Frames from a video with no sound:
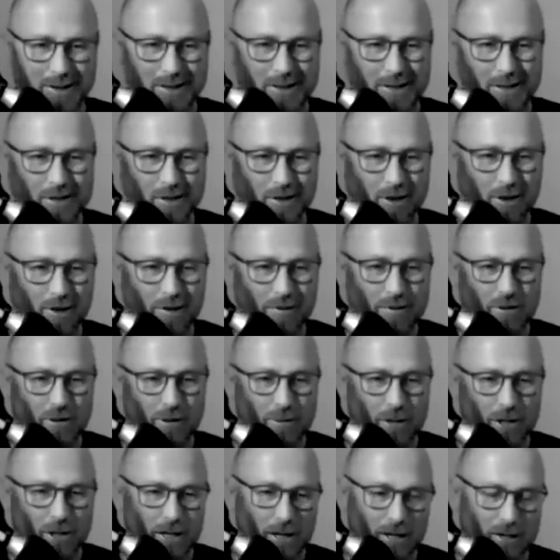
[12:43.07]
solve
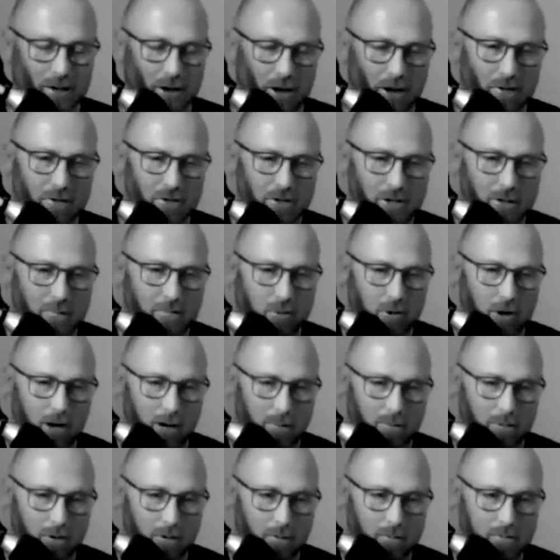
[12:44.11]
some of the technology
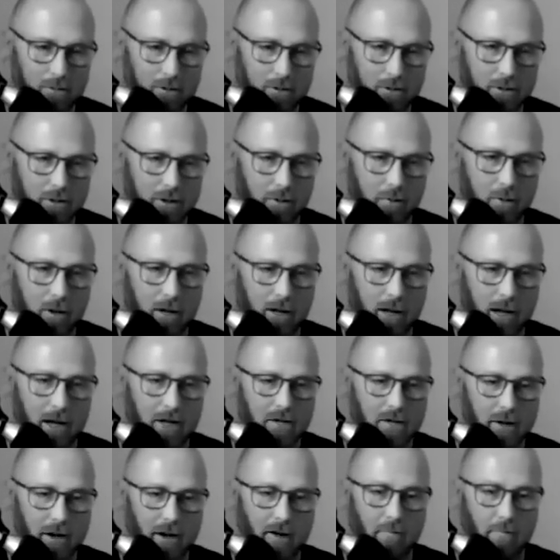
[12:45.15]
problems, that we can
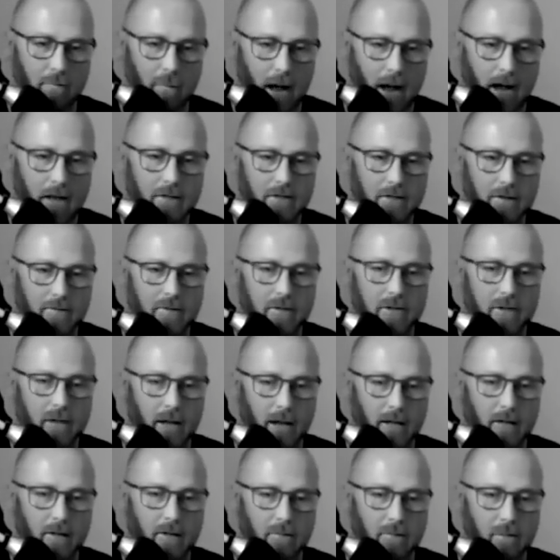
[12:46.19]
actually have massive
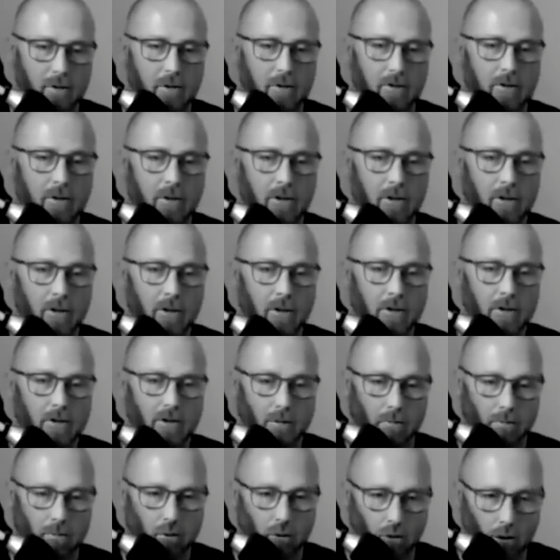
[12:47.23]
scalable
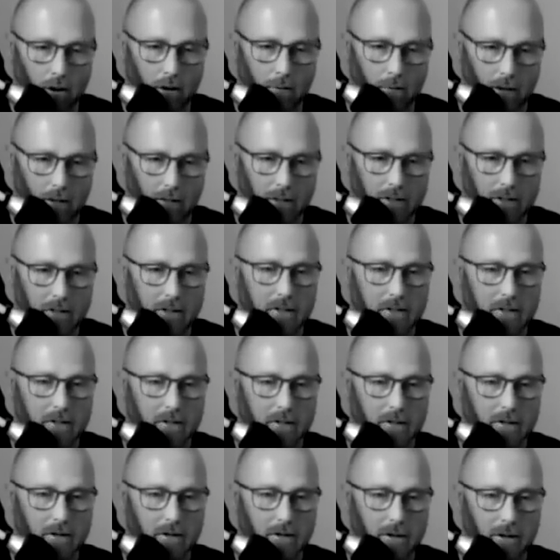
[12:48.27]
deployments
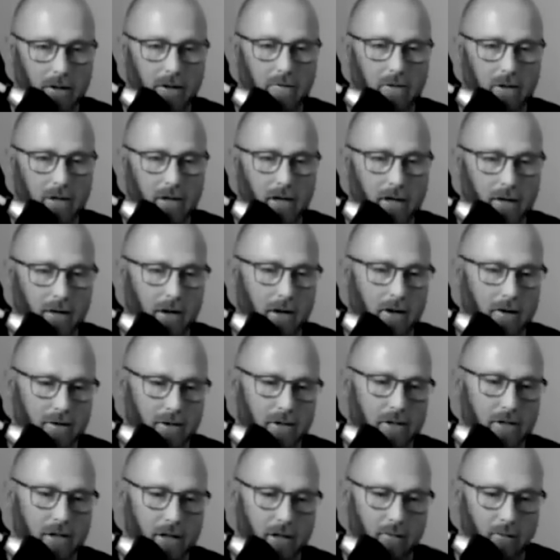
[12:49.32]
of the
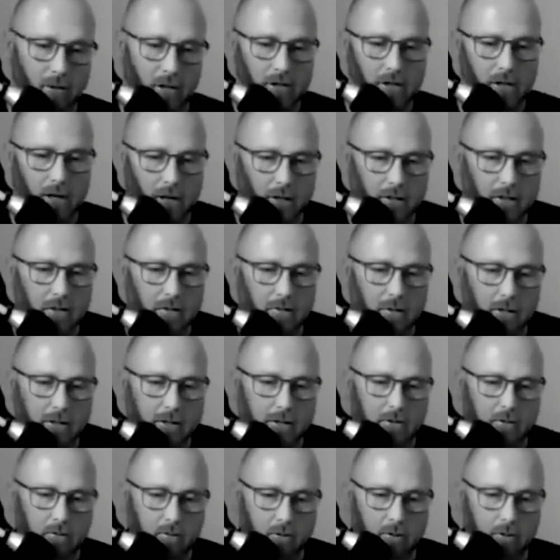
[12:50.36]
technology that can reach out to the rest
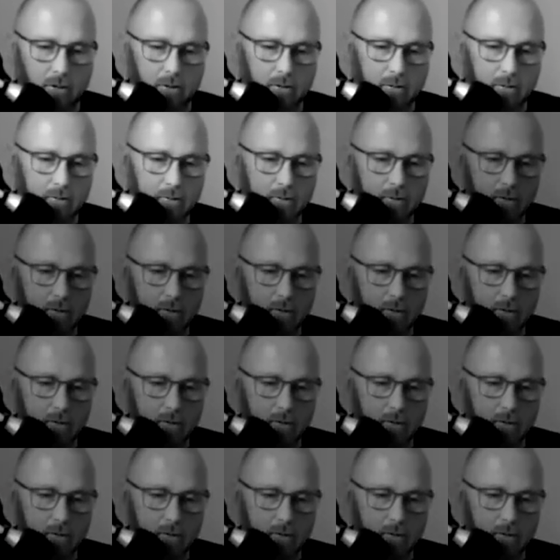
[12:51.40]
of the world.